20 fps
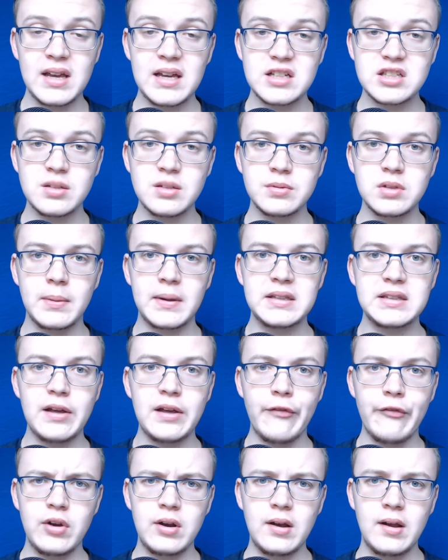It's something a bit
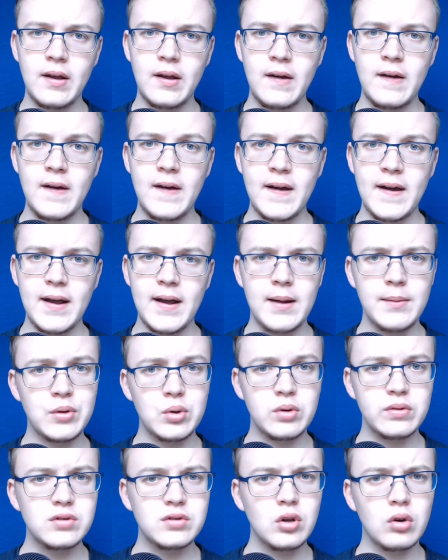different that
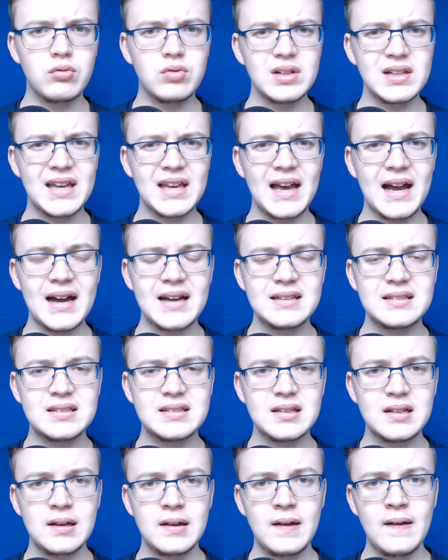we've not really had
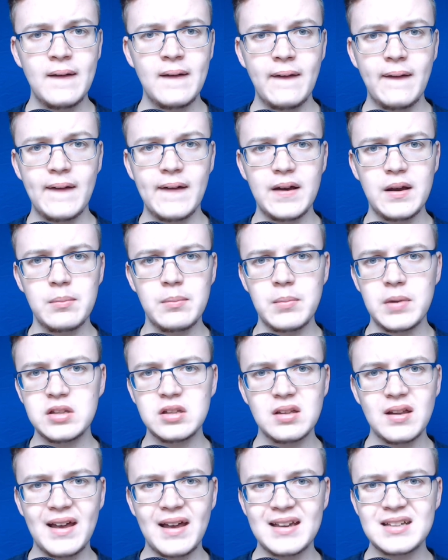in the
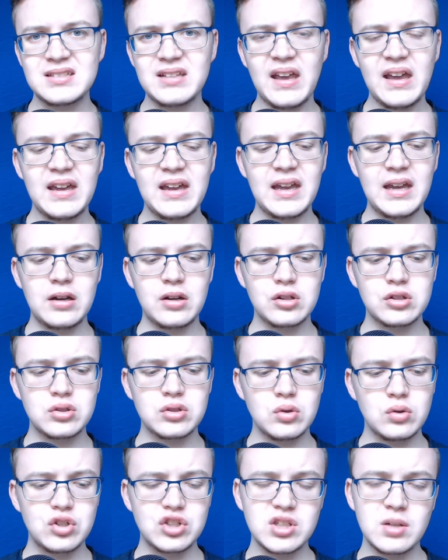last decade or
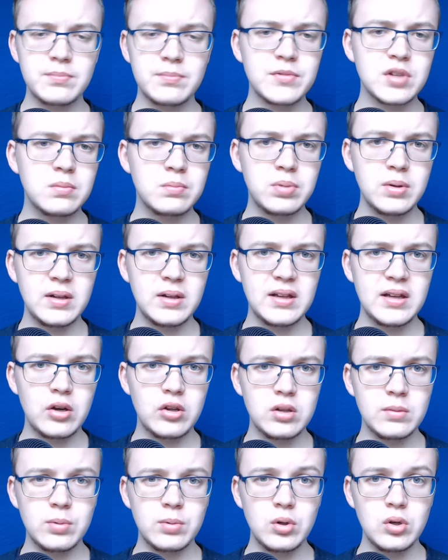so. Just something completely out of
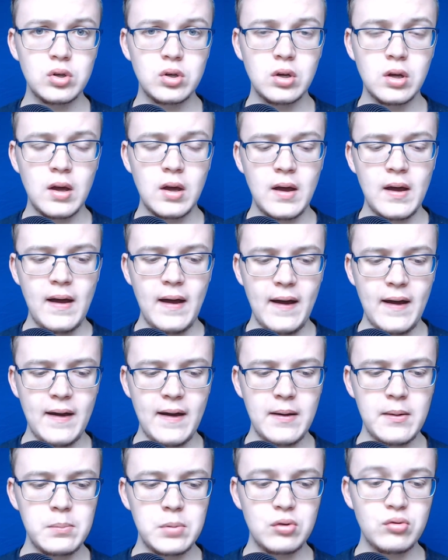the blue,
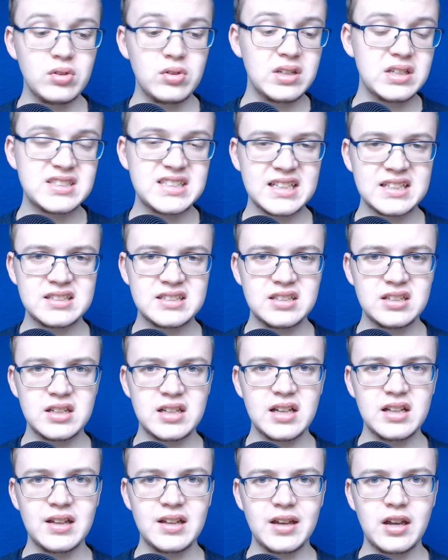but really sticks to the
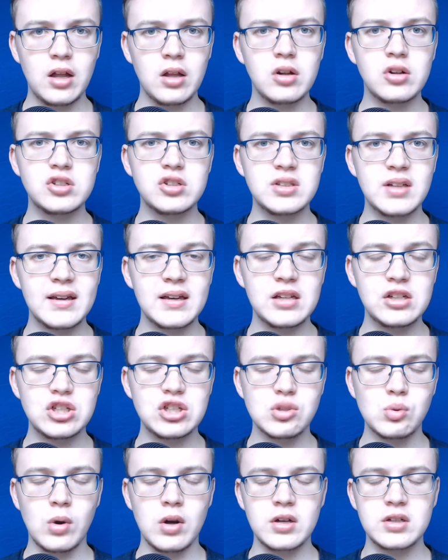Killie colours, and I think it
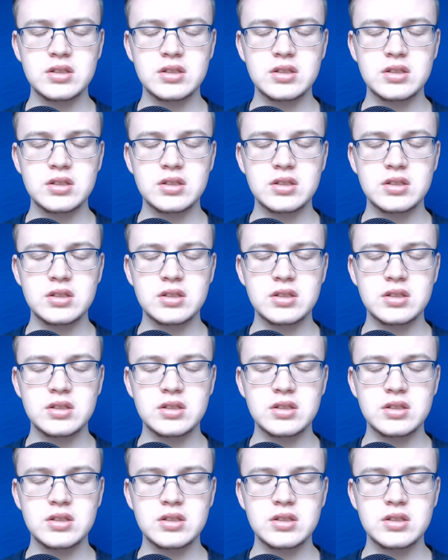just works